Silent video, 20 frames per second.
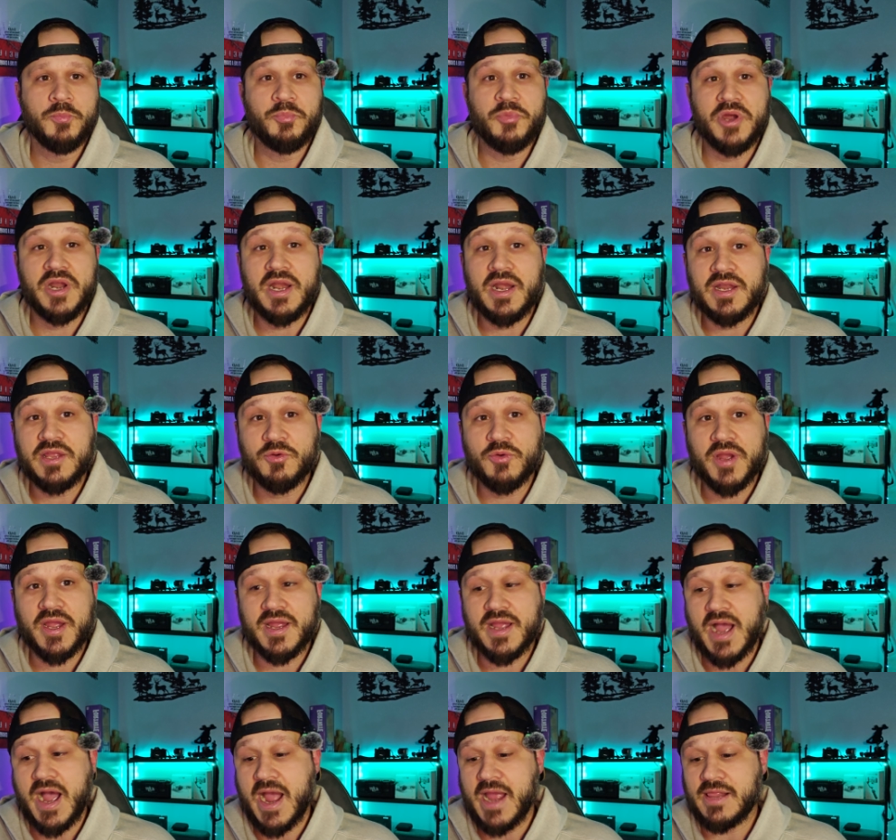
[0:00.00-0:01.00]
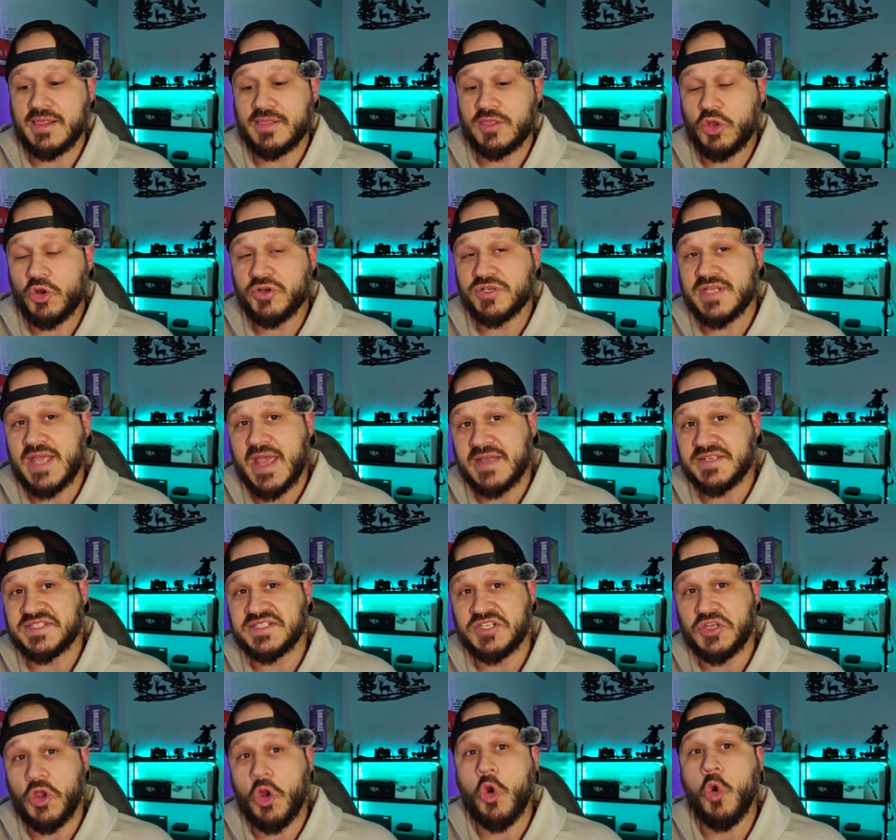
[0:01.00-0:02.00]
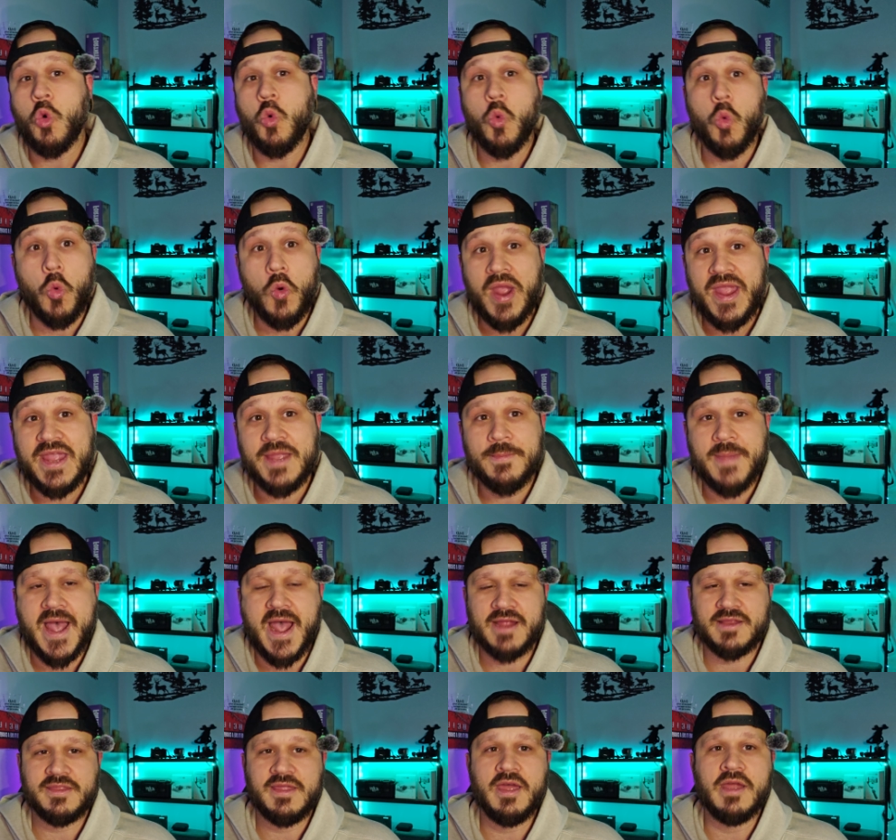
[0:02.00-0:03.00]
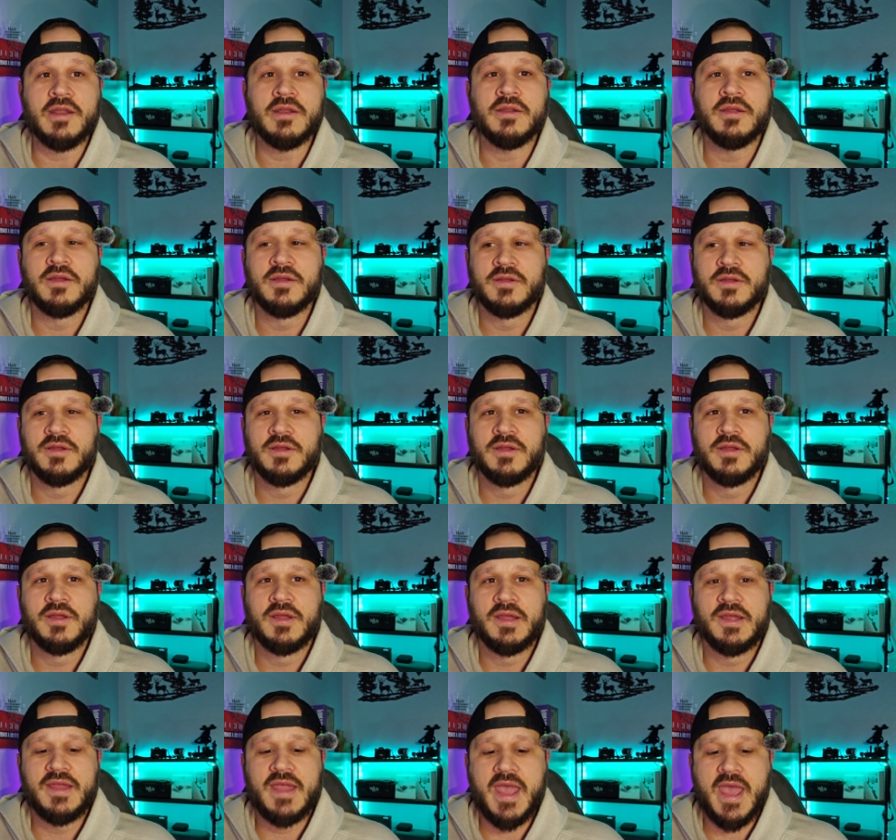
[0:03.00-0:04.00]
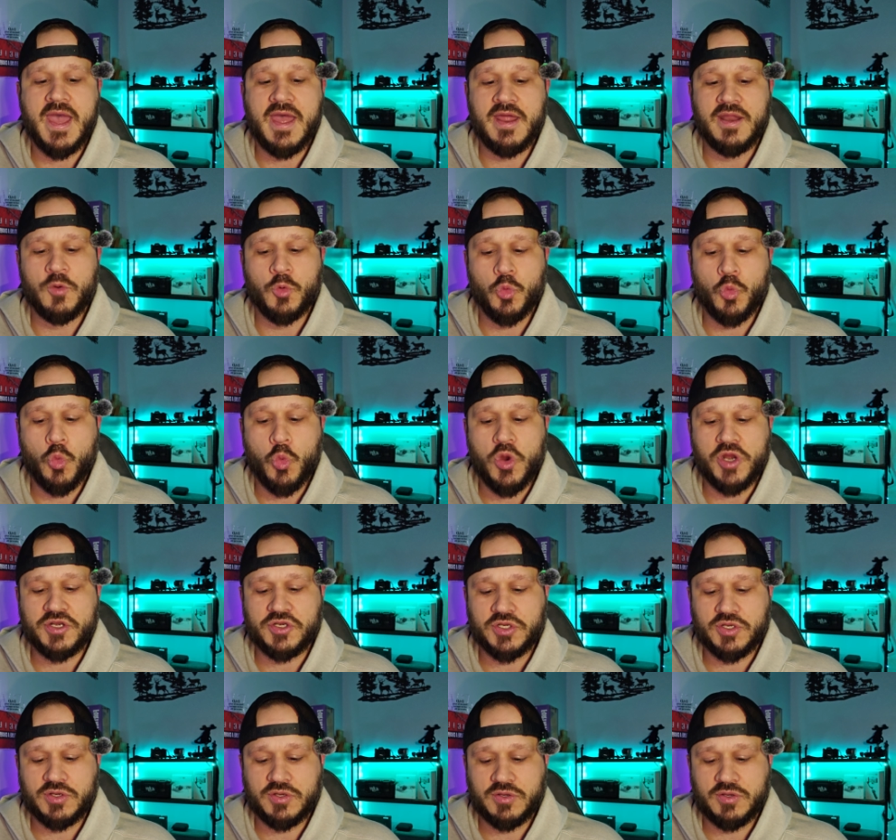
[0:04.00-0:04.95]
But anyway, I learned SEO way back then. And what